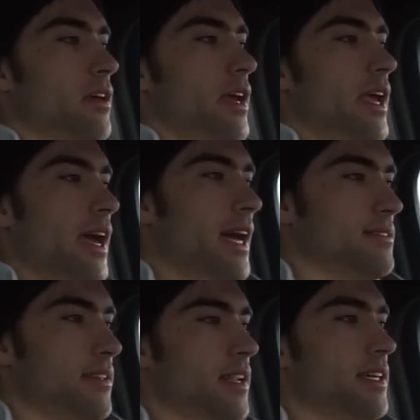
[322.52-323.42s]
It has
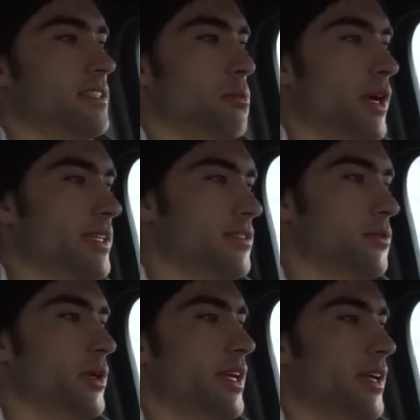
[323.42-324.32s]
a nice weight
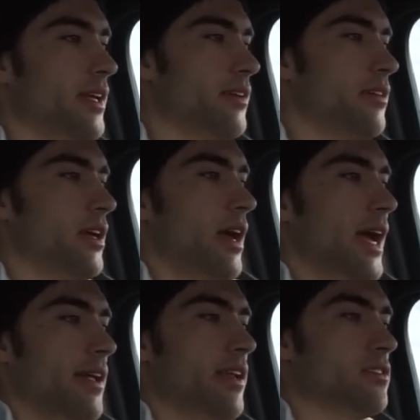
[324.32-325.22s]
to it here,
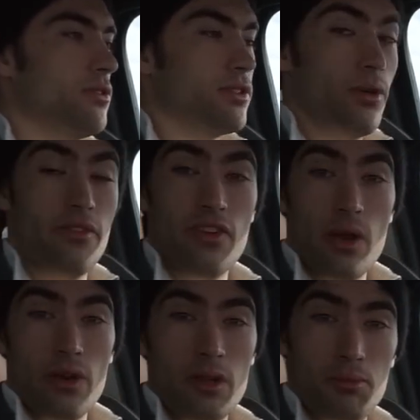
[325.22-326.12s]
and it's also a
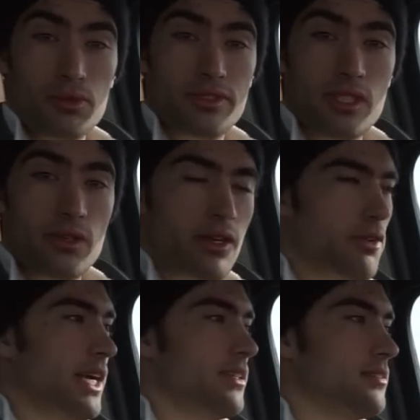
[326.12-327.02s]
variable steering
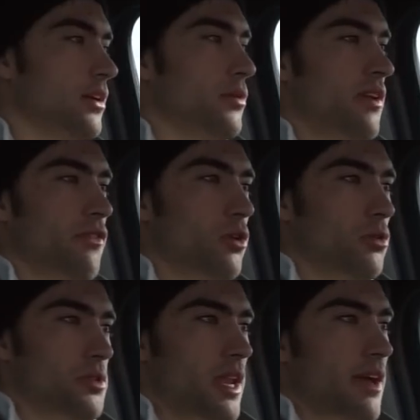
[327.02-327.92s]
rack, so if
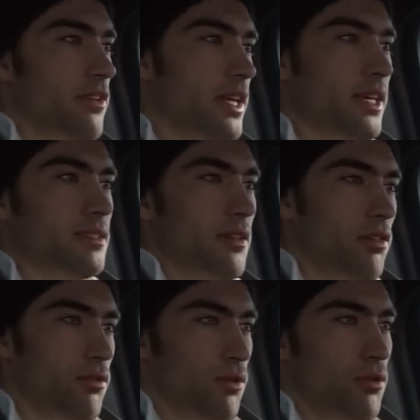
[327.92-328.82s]
you're navigating
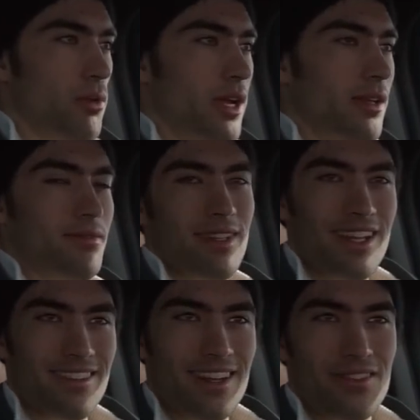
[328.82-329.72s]
through
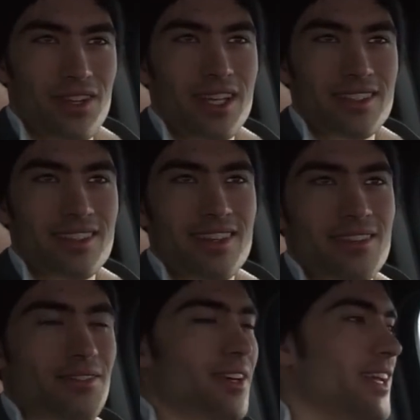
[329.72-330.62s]

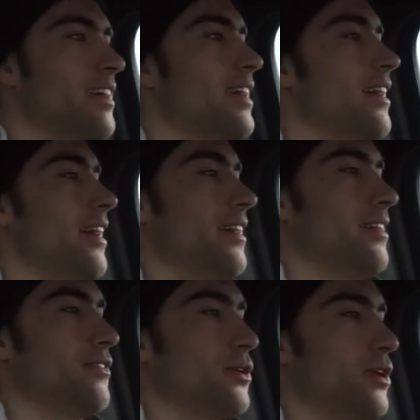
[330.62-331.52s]

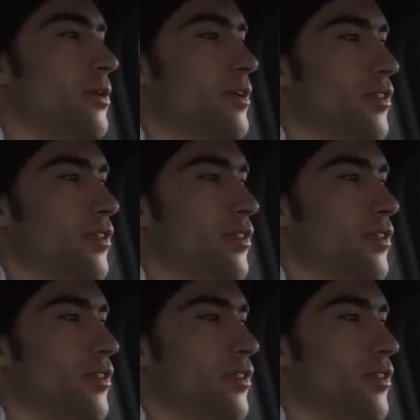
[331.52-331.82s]
if you're going